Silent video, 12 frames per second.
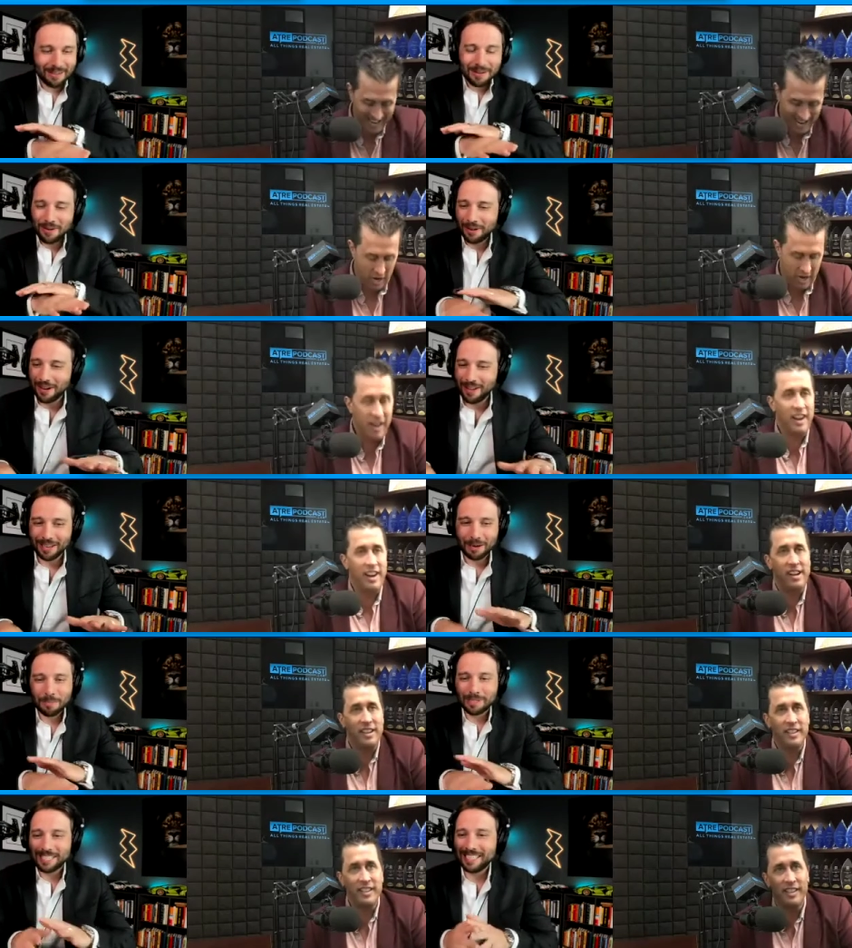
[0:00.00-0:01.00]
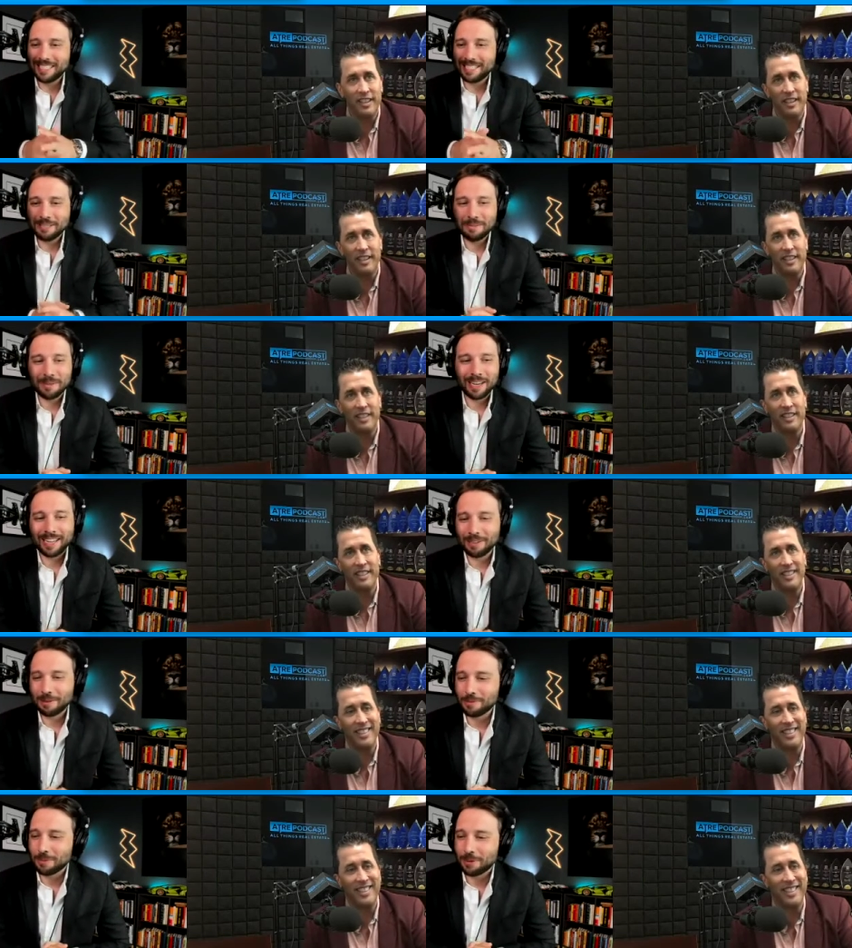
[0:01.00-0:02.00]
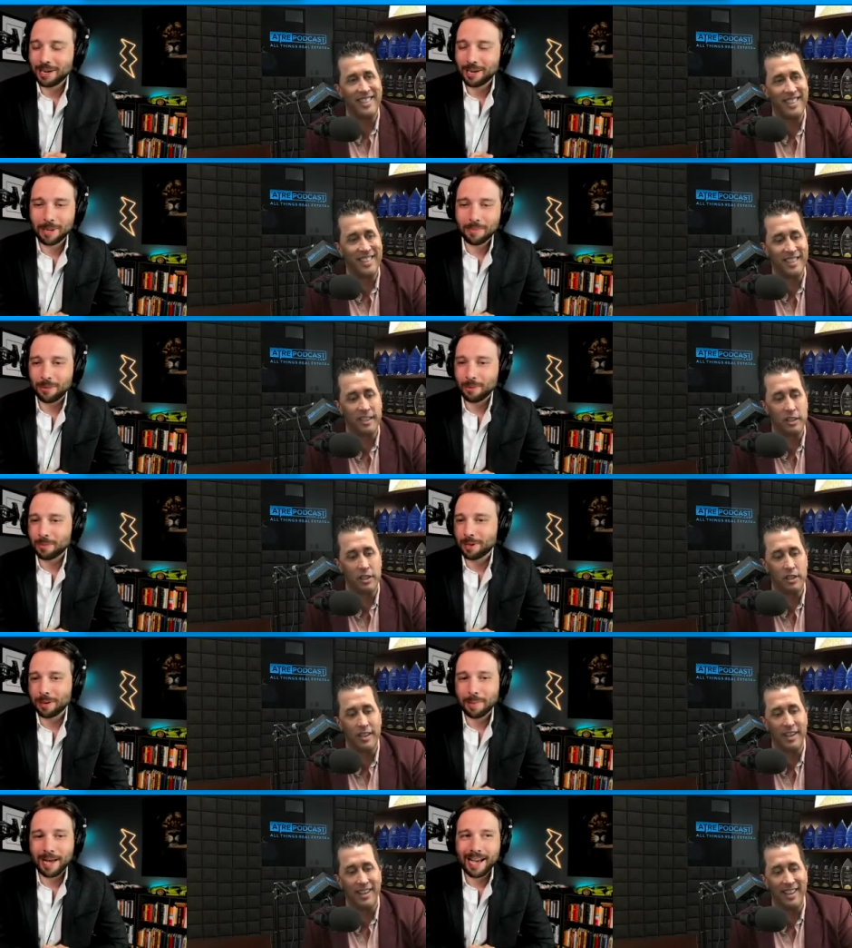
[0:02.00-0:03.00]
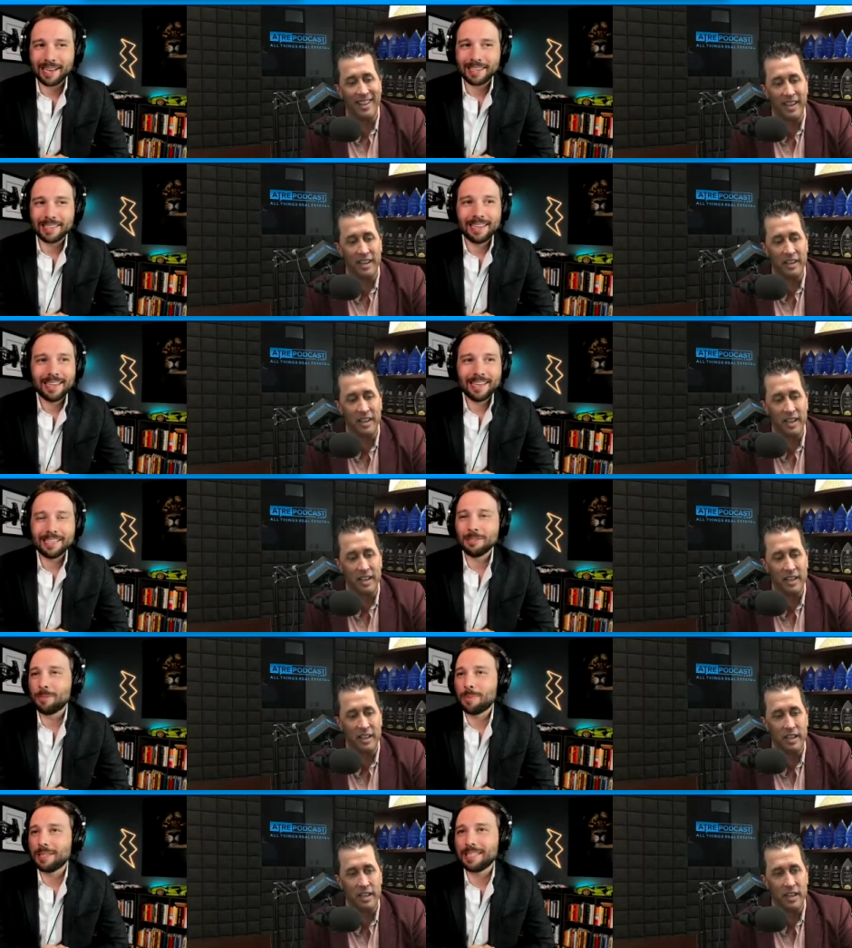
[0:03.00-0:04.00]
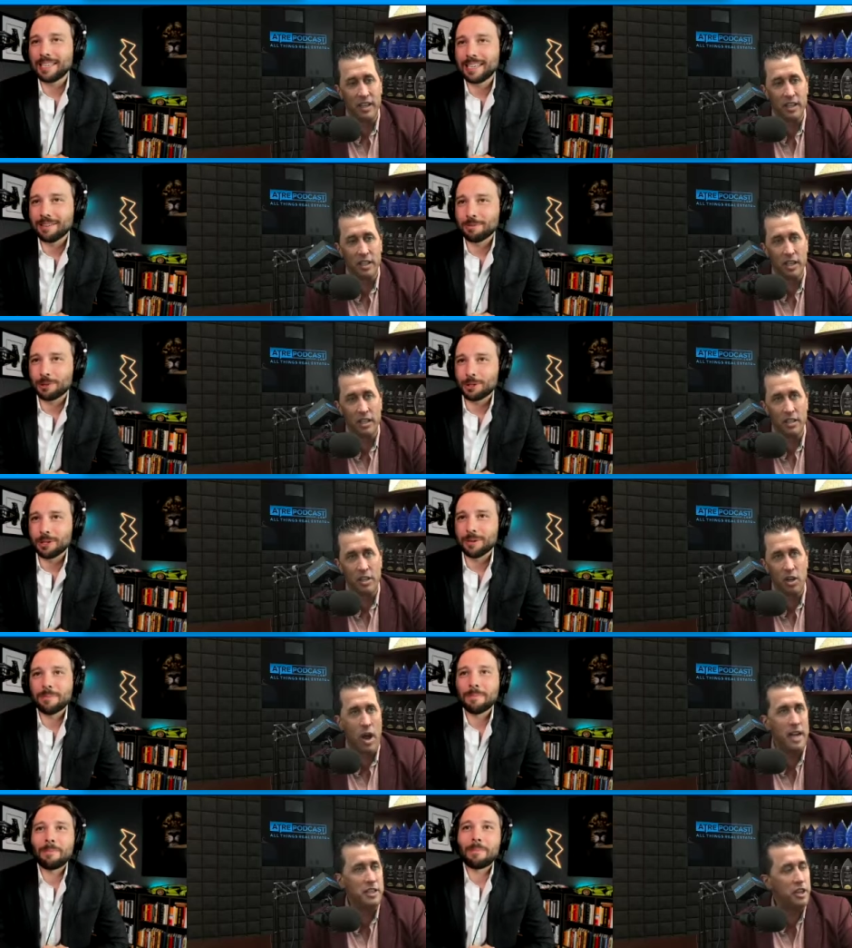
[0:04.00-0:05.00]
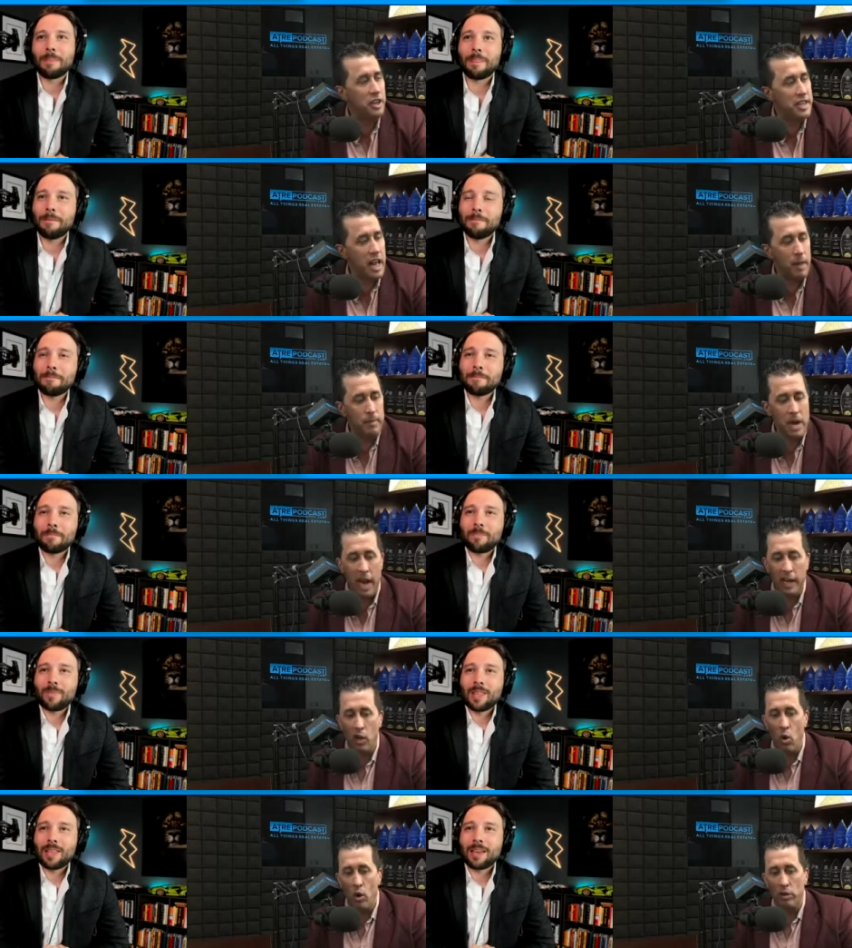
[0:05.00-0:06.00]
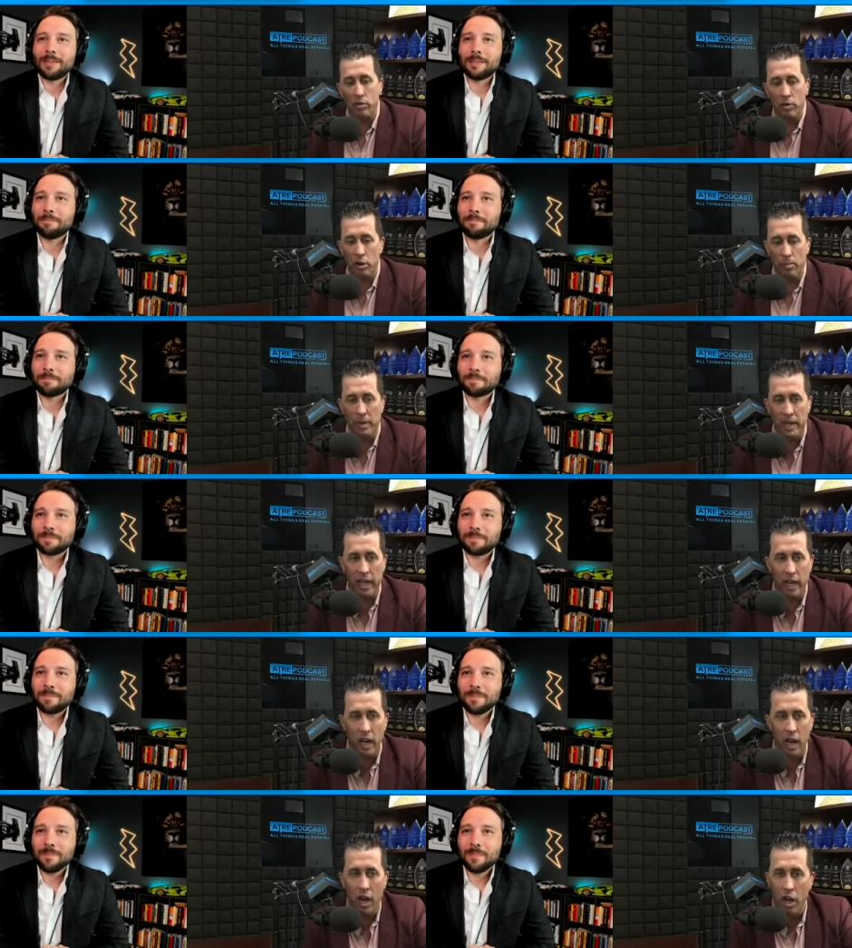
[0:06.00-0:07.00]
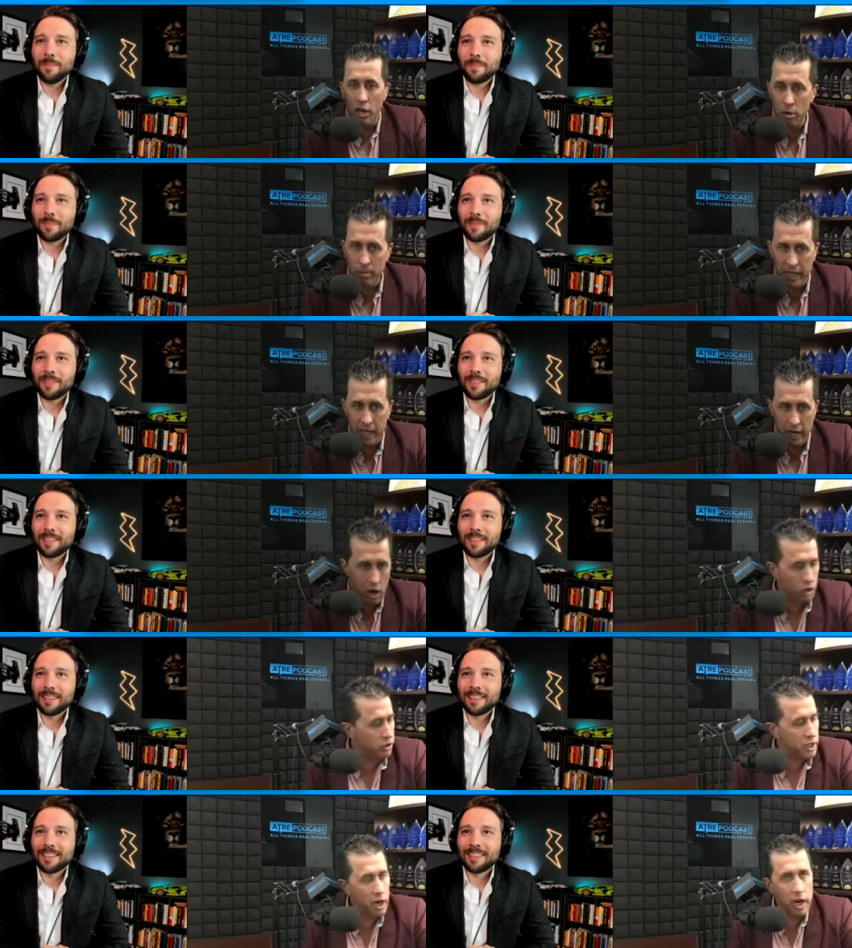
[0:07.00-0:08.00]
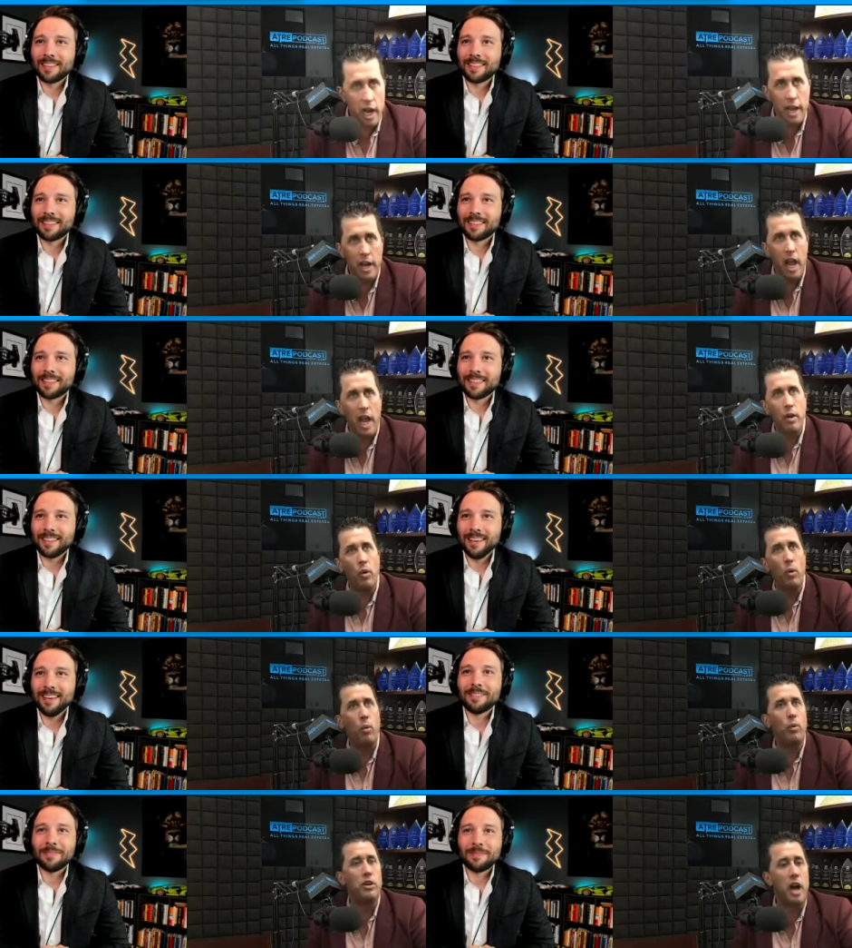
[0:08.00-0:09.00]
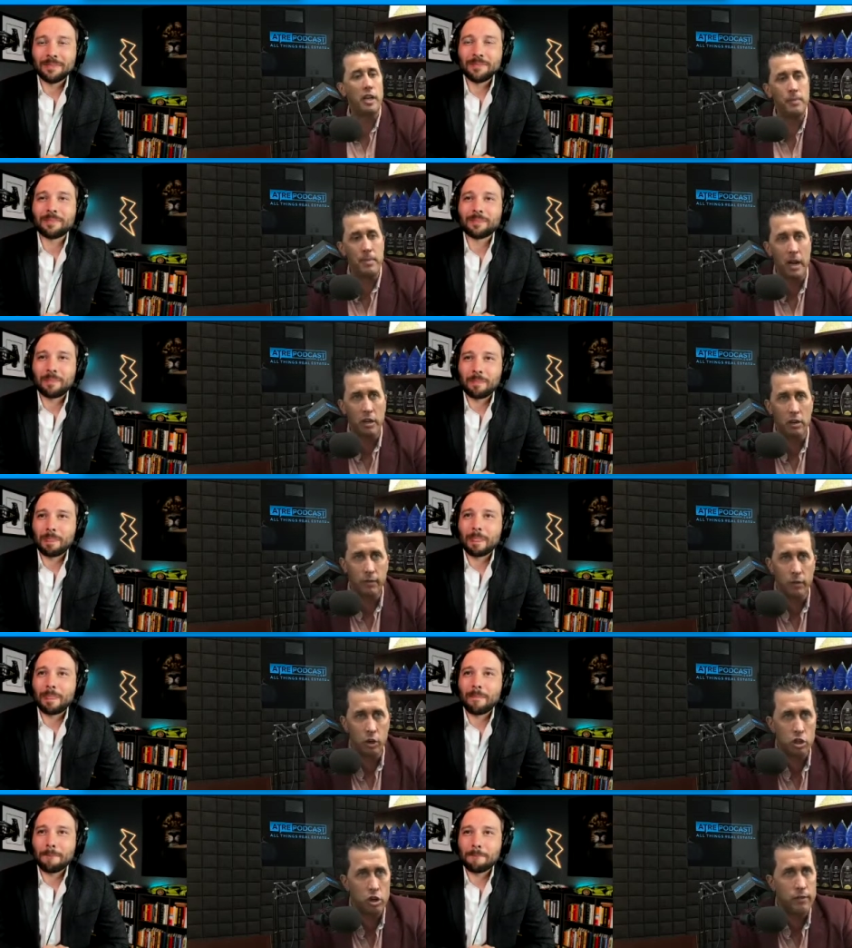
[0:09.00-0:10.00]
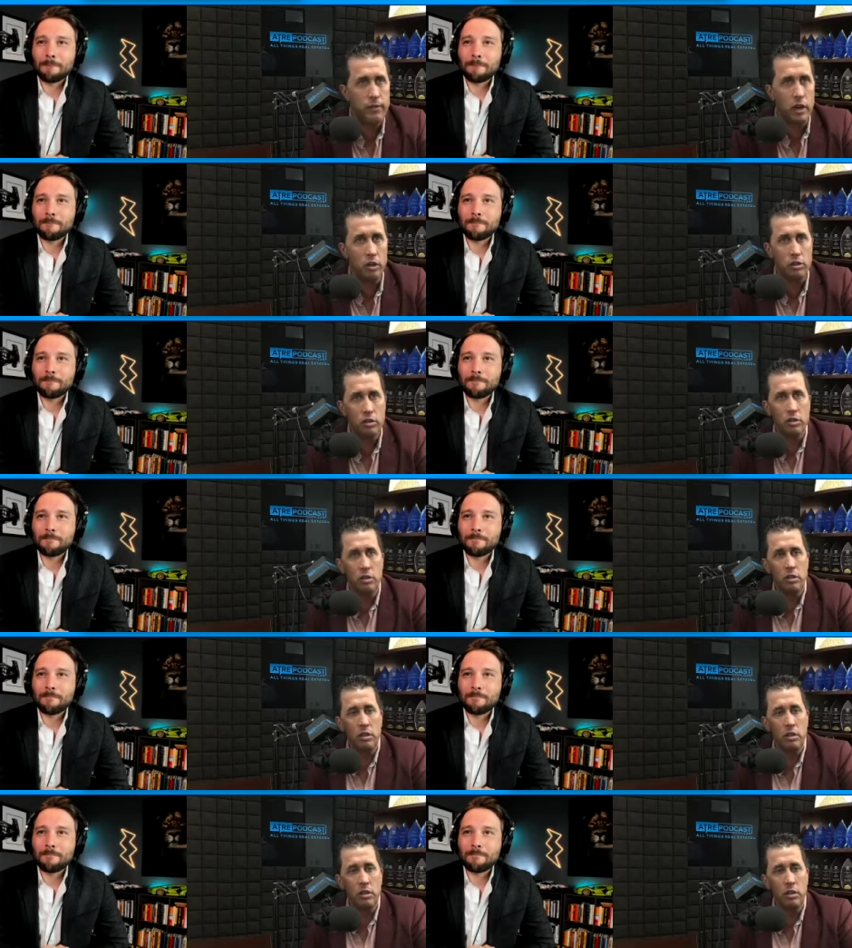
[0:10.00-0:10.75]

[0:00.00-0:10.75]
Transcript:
Speaker 1: know it all. I don't pretend to, but I learn from greater people, bring it back, and and do the best I can for sure. So
Speaker 2: as you can tell, I'm kind of going through your mini your mini notes here, and yeah. talk to me about conversion funnels.